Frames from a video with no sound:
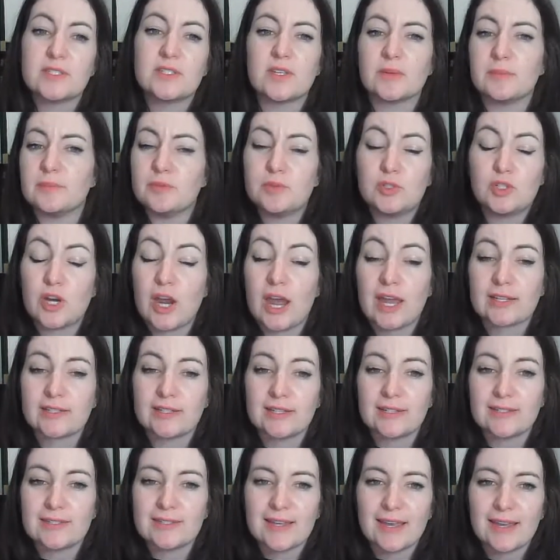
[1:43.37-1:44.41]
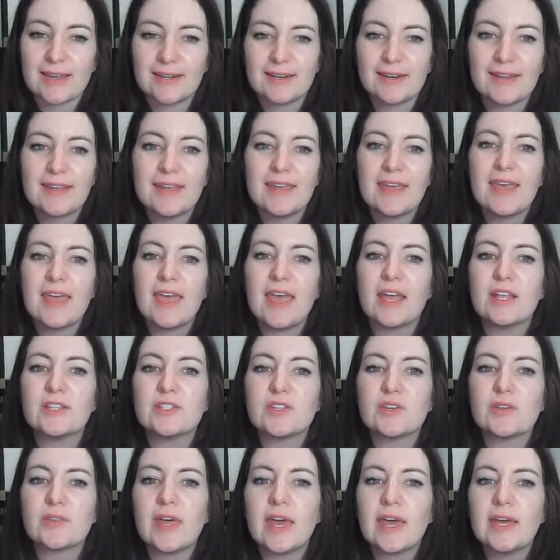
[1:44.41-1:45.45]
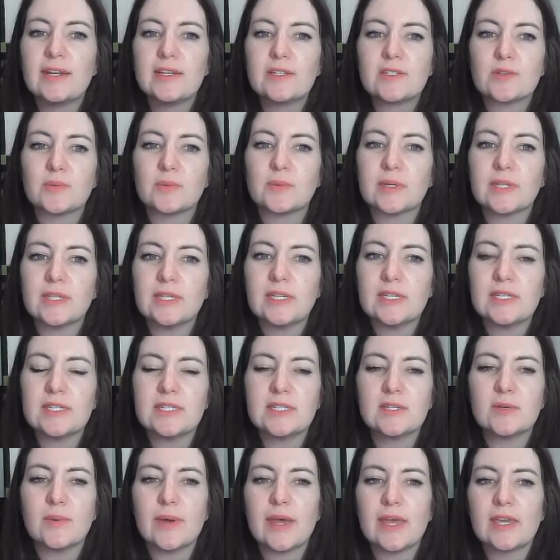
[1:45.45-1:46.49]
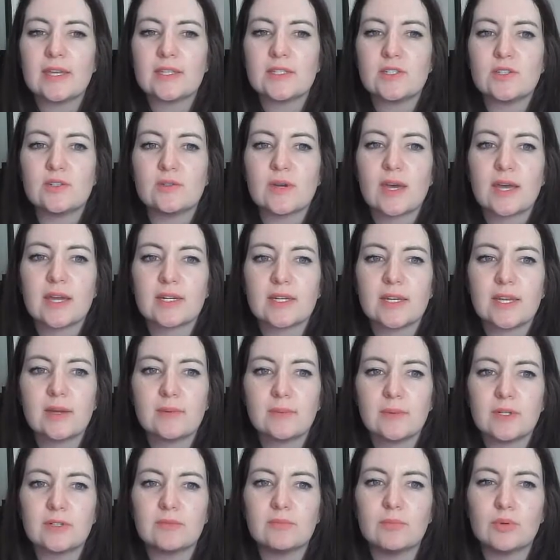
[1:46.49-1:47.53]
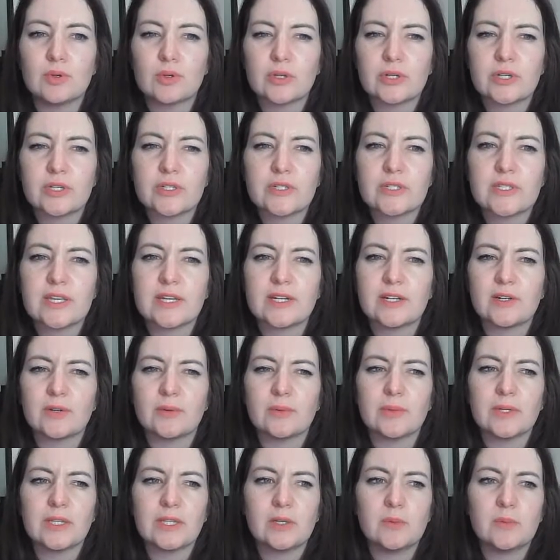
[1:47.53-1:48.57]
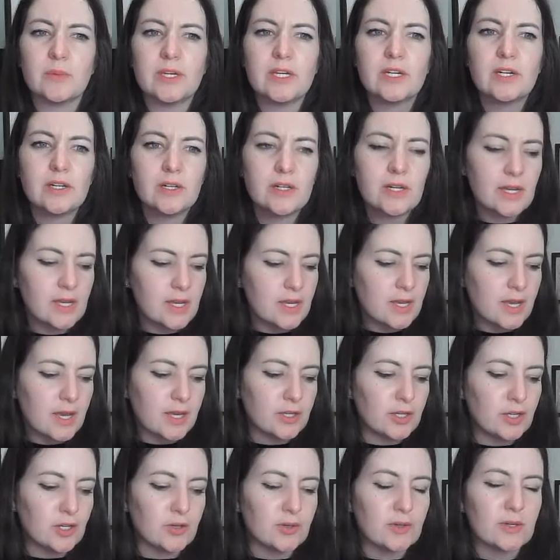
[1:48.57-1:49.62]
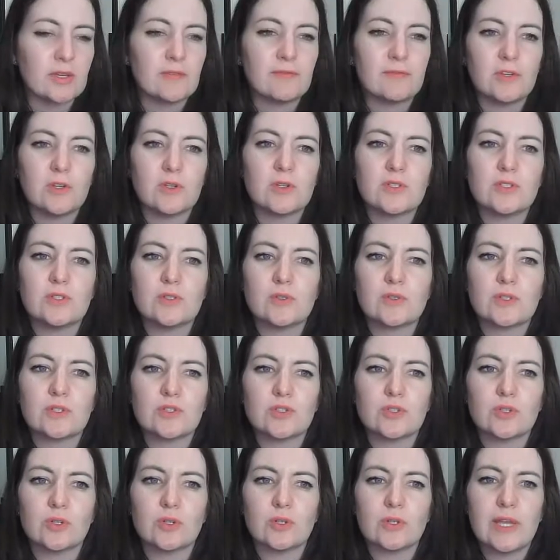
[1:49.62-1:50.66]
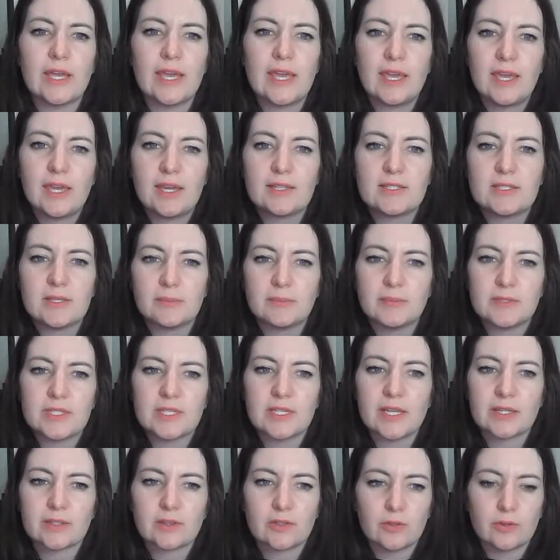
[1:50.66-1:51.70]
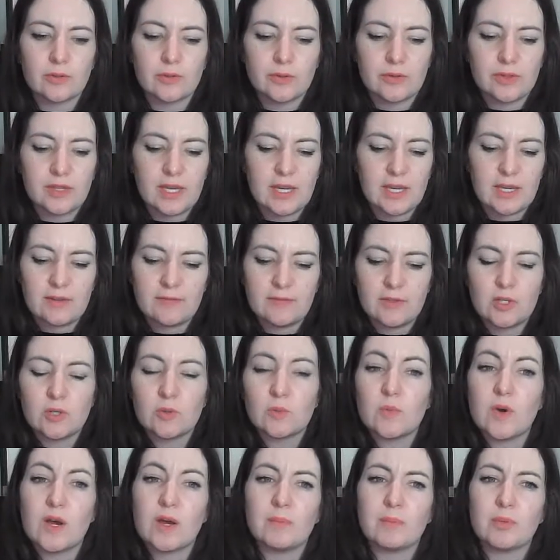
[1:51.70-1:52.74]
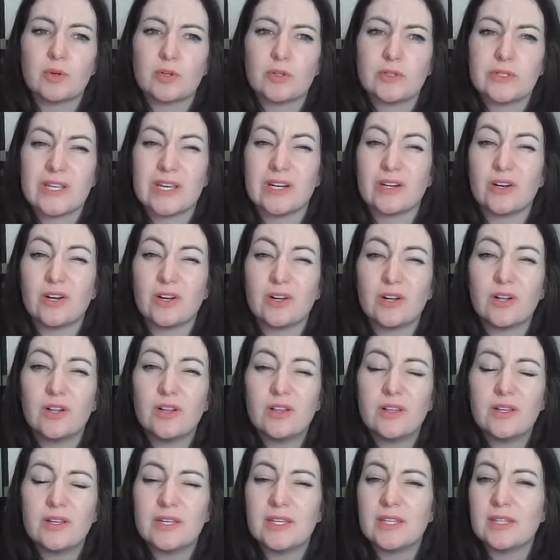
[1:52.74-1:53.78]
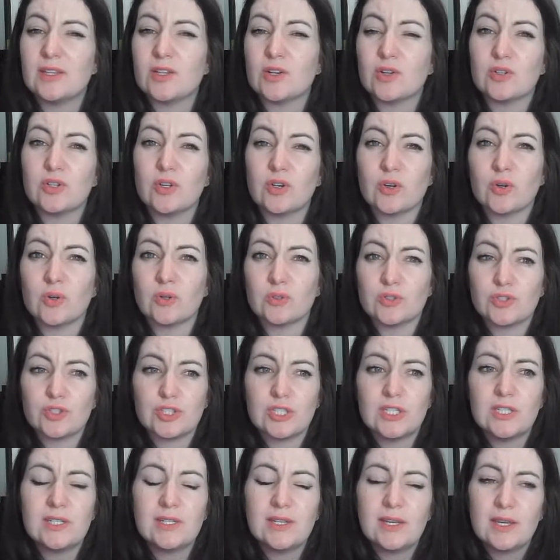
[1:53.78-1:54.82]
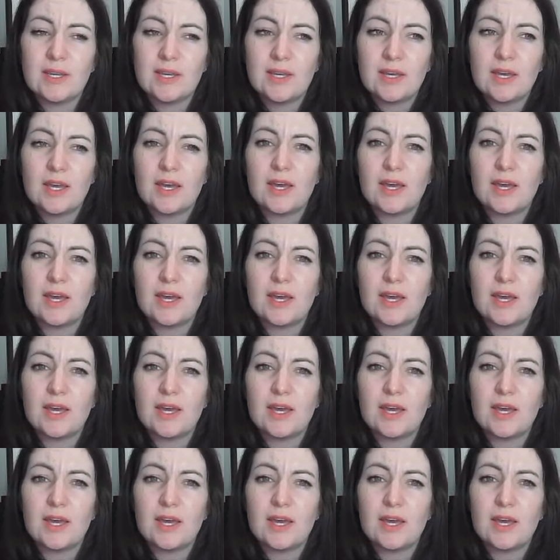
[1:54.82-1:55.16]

subtracting sign. And so that is a really easy way to kind of get rid of borders that are really weird. You know, if you can do Ctrl+A to select the whole thing, if you don't want borders at all in your whole sheet,